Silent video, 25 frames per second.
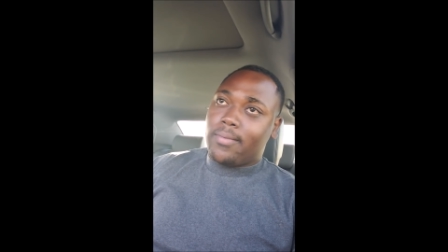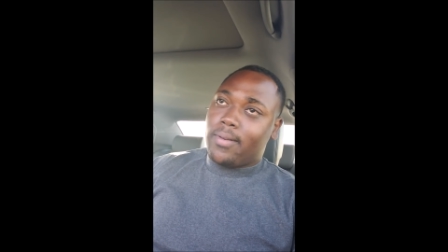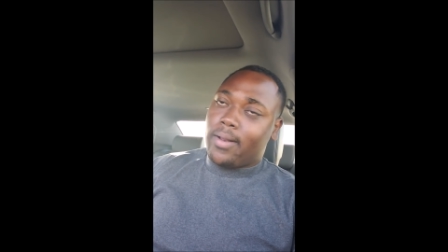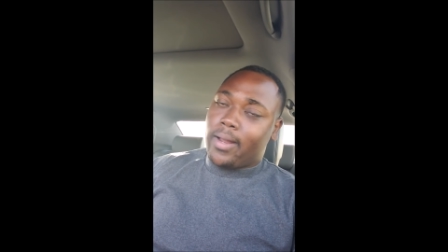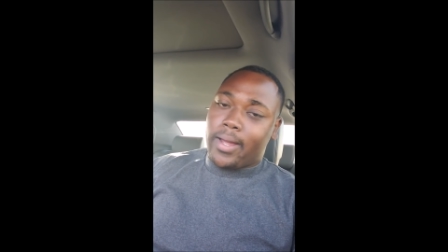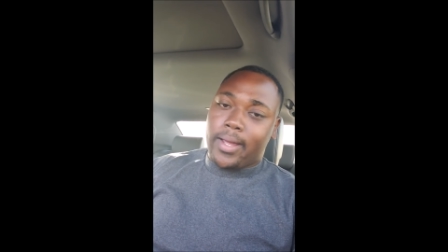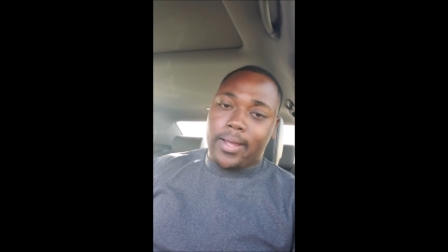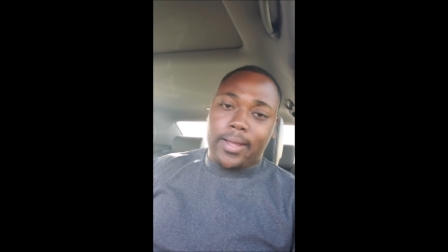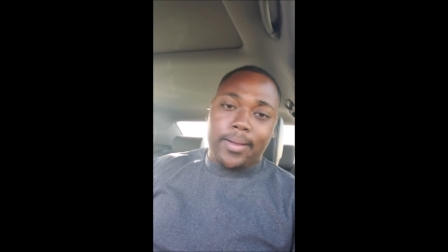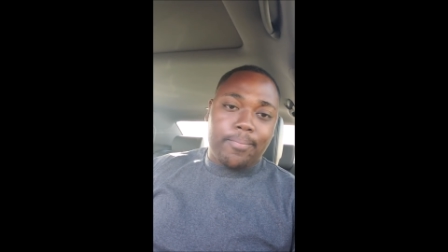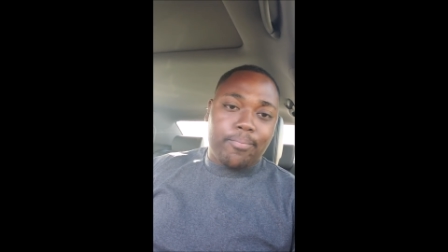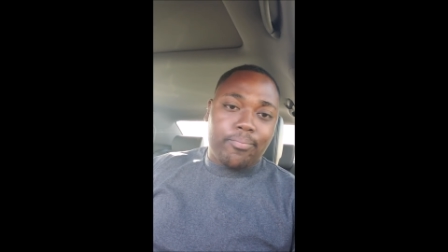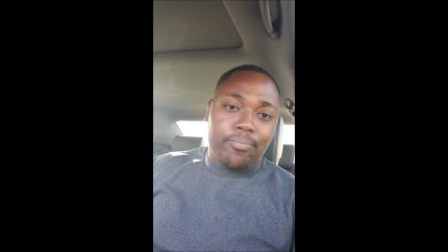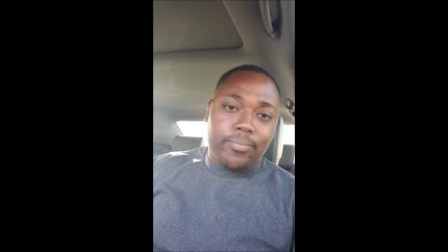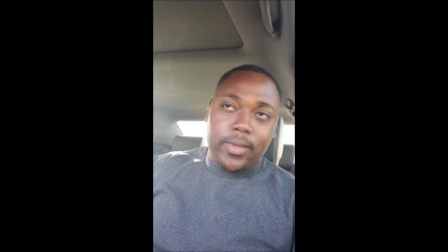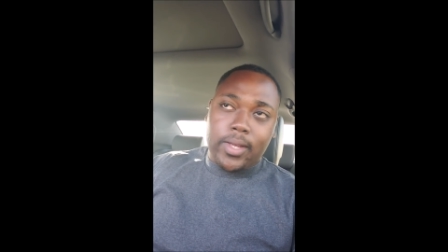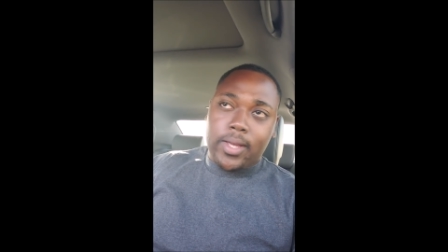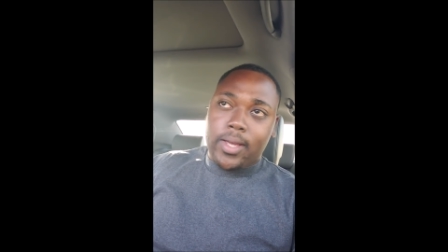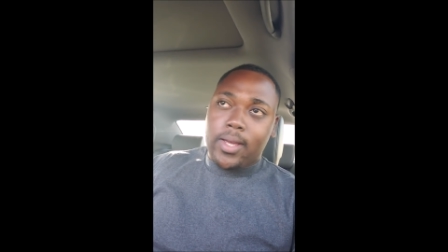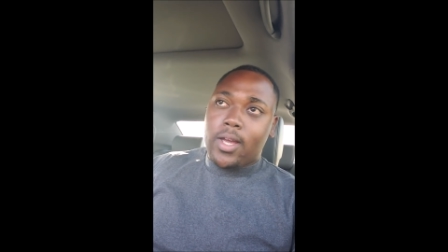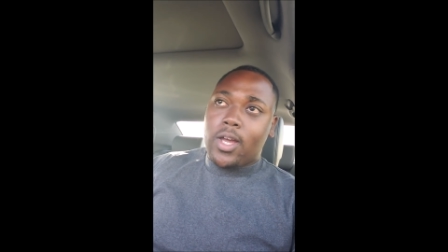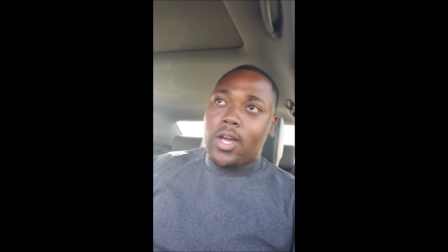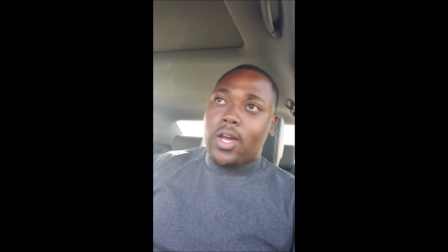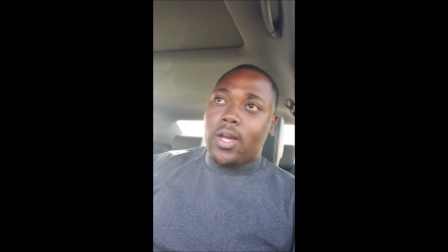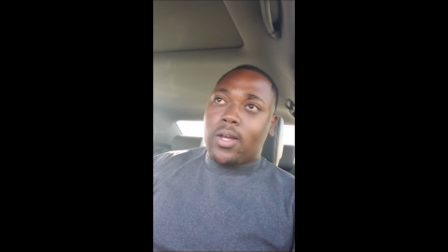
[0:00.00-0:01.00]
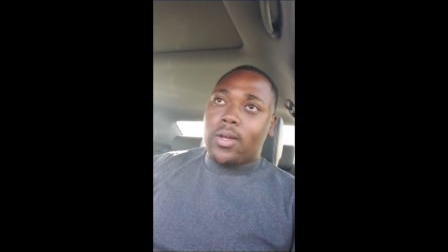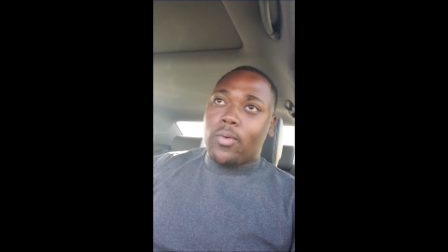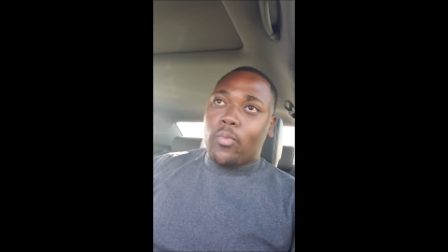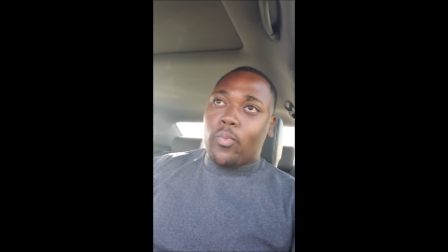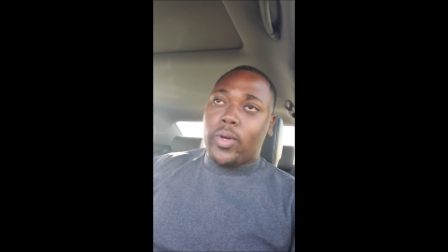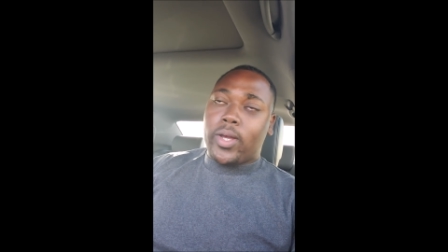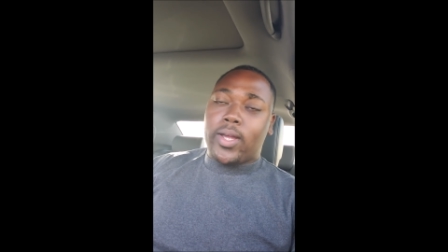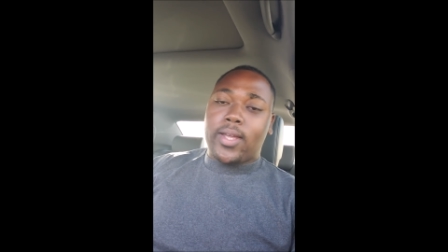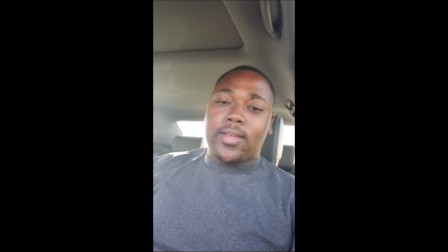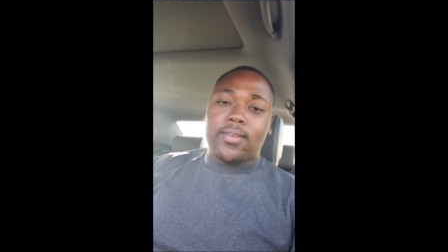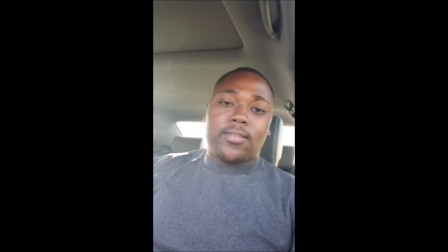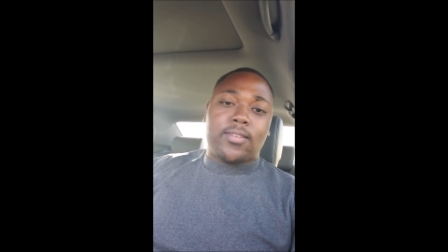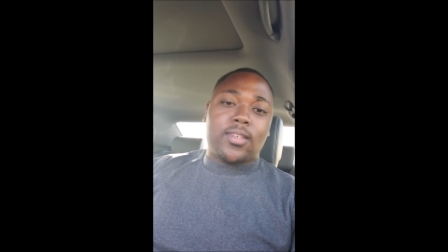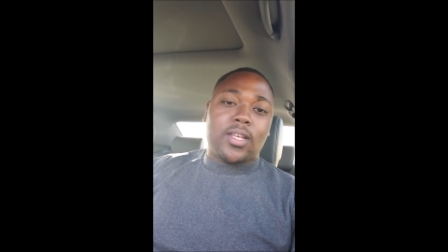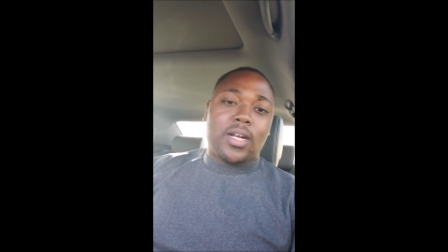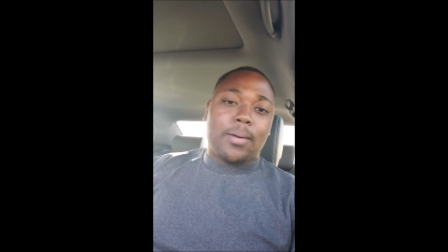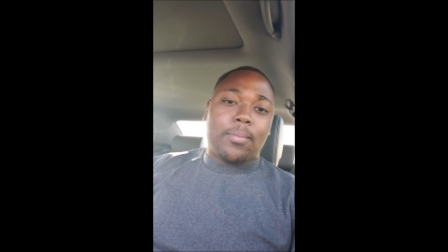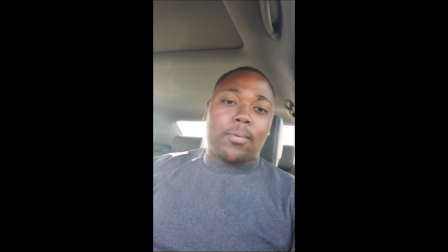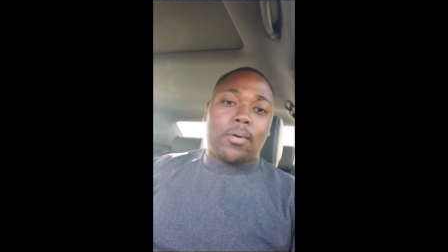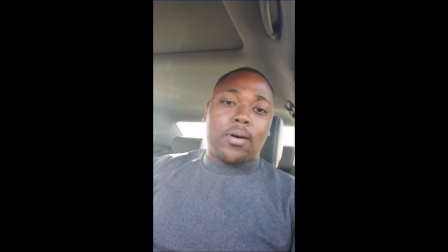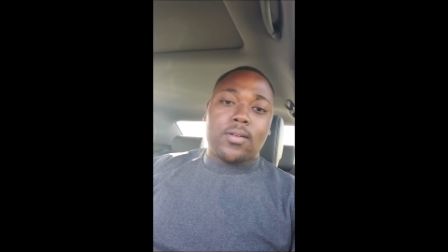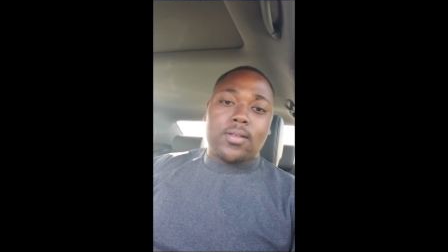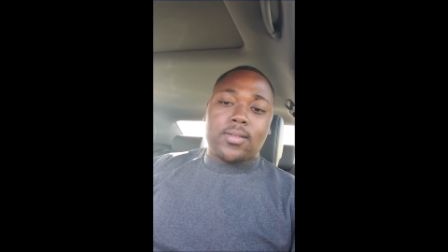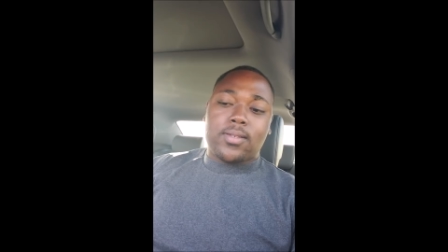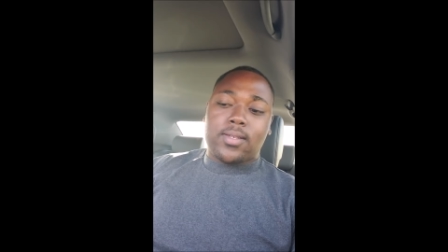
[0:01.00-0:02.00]
Like, we get stood
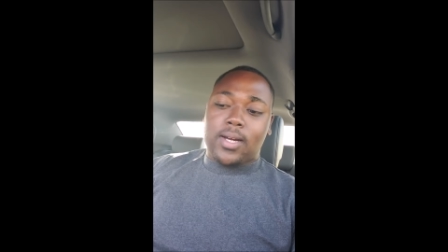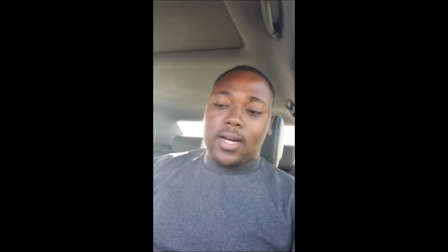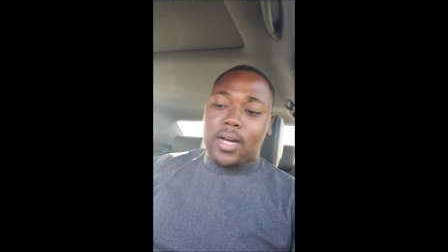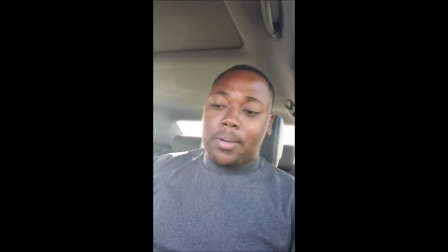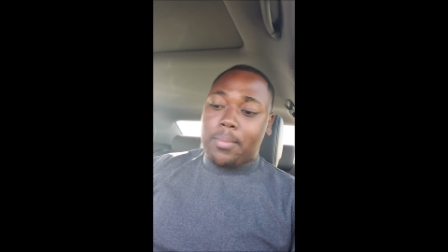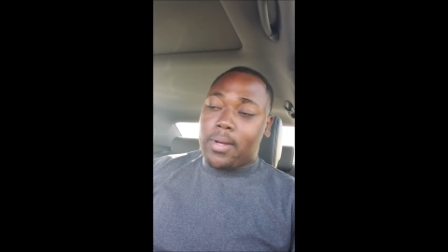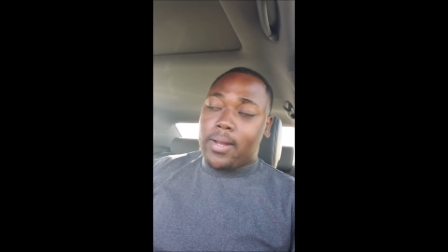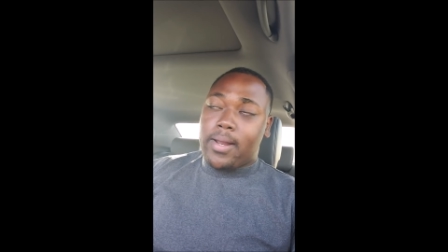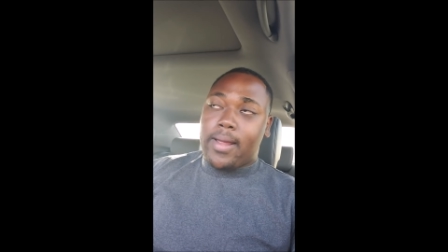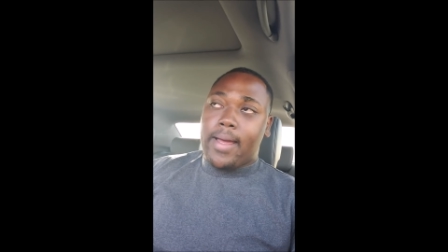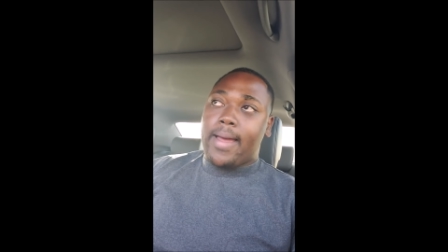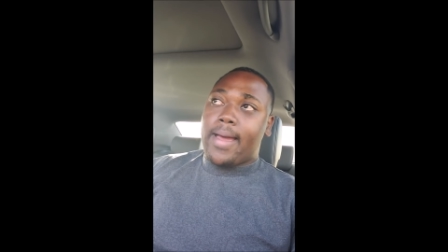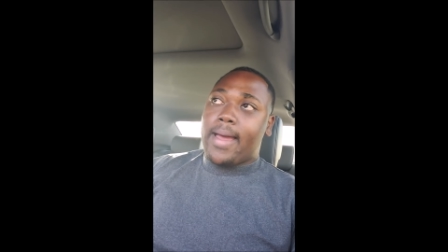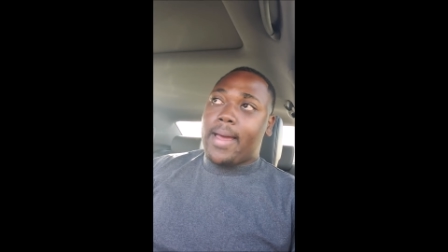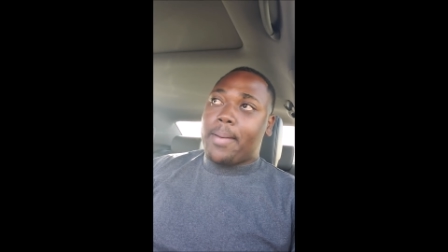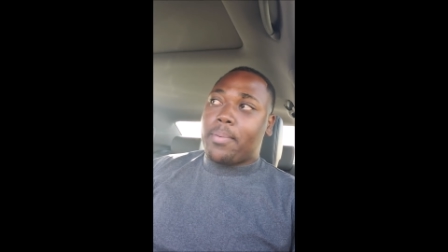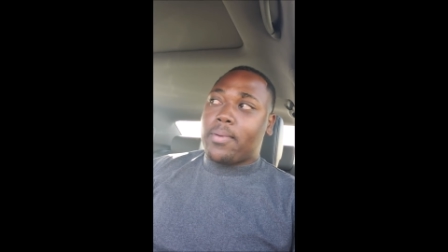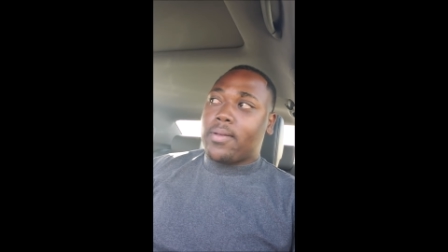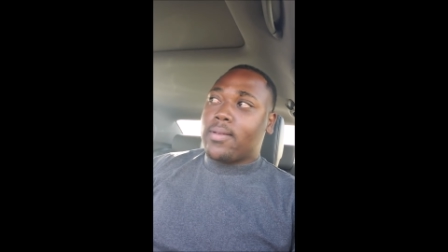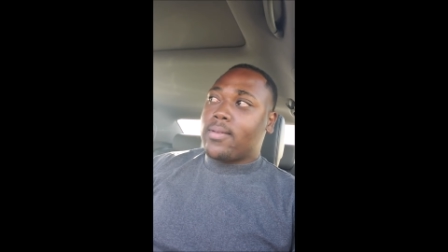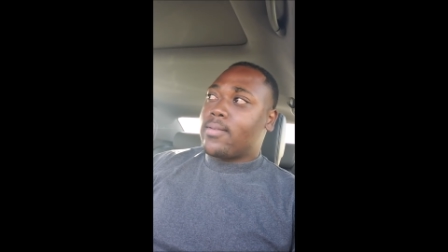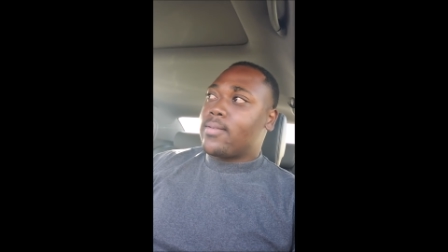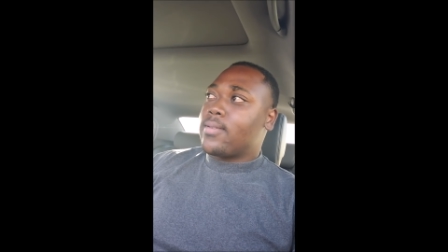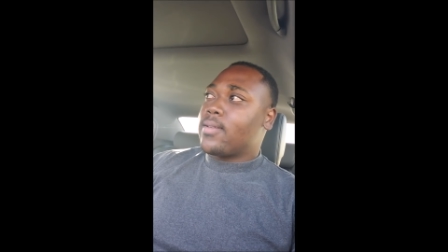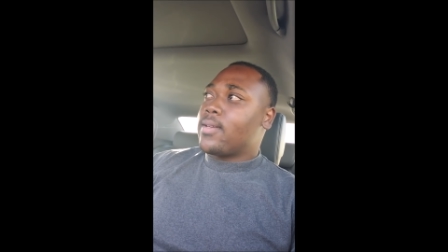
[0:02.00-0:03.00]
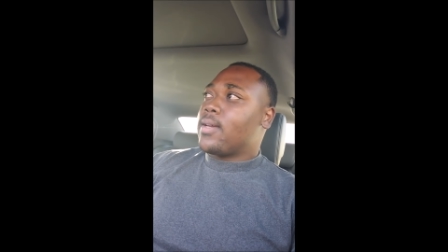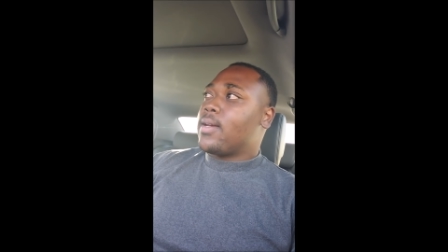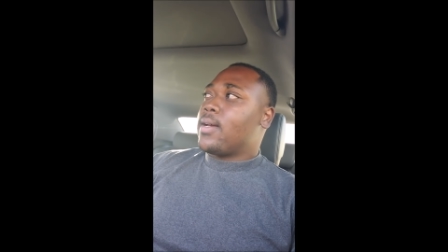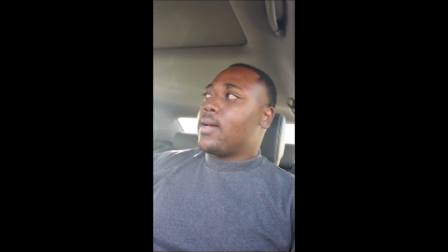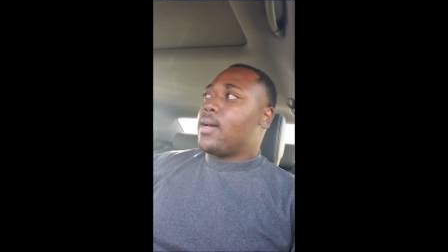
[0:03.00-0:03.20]
up all the time. It happens.